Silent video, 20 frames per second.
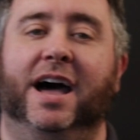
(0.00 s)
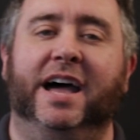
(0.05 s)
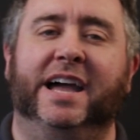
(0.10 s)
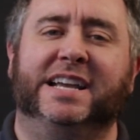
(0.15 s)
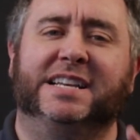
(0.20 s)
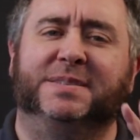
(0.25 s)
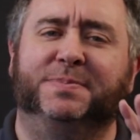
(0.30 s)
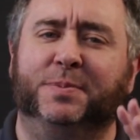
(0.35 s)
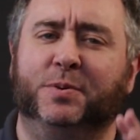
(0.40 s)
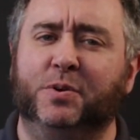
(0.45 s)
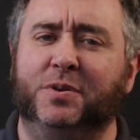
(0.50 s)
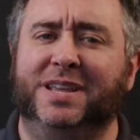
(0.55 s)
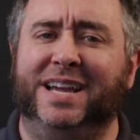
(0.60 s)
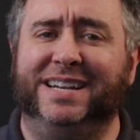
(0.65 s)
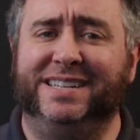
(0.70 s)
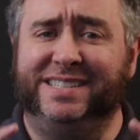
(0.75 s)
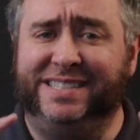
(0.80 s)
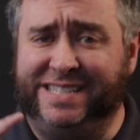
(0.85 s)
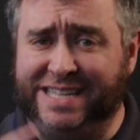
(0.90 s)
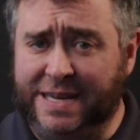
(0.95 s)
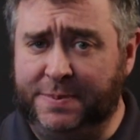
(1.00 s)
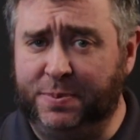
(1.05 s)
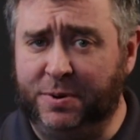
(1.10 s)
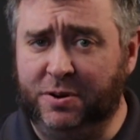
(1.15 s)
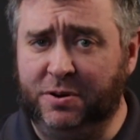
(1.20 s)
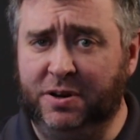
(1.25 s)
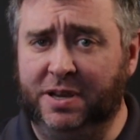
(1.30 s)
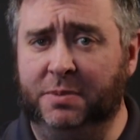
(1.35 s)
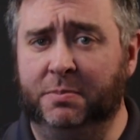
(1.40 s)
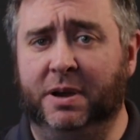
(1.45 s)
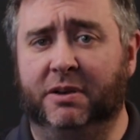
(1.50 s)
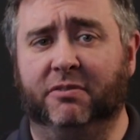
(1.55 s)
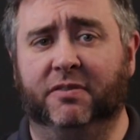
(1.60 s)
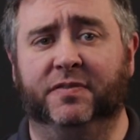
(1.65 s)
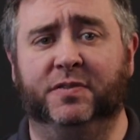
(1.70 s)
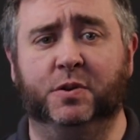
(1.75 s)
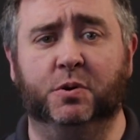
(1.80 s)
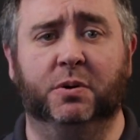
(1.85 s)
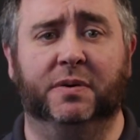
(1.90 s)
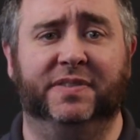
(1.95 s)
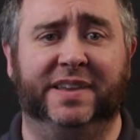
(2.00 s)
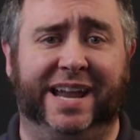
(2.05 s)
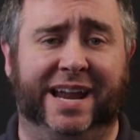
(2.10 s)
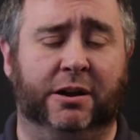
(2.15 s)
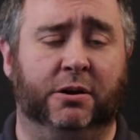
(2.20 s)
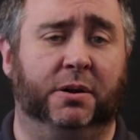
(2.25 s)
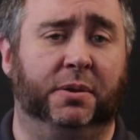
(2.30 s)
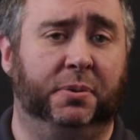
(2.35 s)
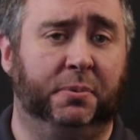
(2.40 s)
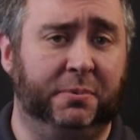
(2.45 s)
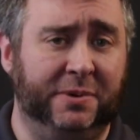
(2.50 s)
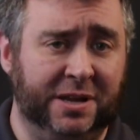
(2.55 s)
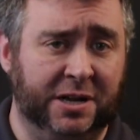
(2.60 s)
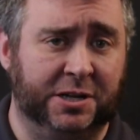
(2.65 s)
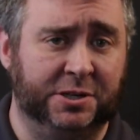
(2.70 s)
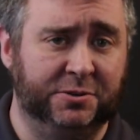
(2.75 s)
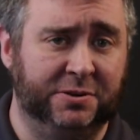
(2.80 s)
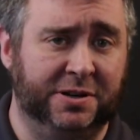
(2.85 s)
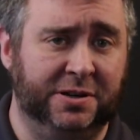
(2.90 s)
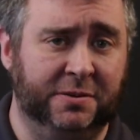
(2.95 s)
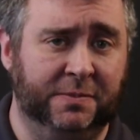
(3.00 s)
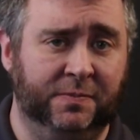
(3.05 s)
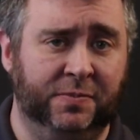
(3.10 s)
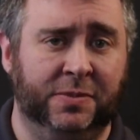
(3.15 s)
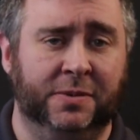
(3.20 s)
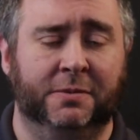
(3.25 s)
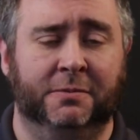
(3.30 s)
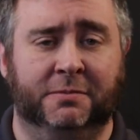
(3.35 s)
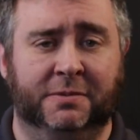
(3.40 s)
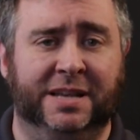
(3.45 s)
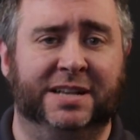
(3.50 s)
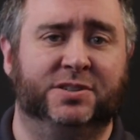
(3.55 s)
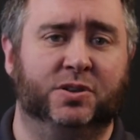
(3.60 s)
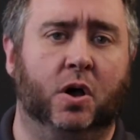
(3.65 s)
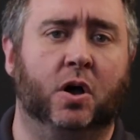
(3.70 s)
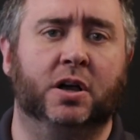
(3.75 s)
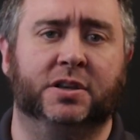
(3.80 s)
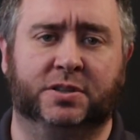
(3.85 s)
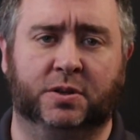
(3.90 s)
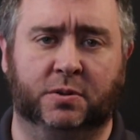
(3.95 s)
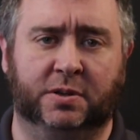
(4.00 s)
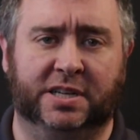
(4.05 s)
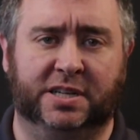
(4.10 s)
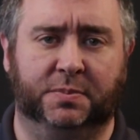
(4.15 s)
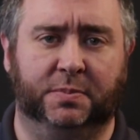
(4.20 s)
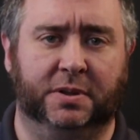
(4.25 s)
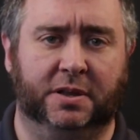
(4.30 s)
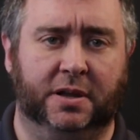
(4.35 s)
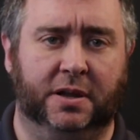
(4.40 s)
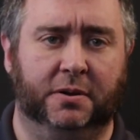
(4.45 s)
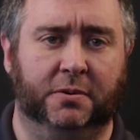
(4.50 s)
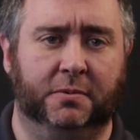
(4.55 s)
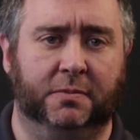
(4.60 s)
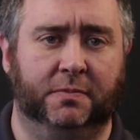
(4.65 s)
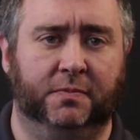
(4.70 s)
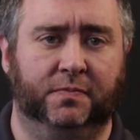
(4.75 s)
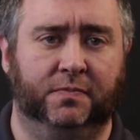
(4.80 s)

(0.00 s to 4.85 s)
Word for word: I explore that deeper in my review of the Era 300 that is also linked below.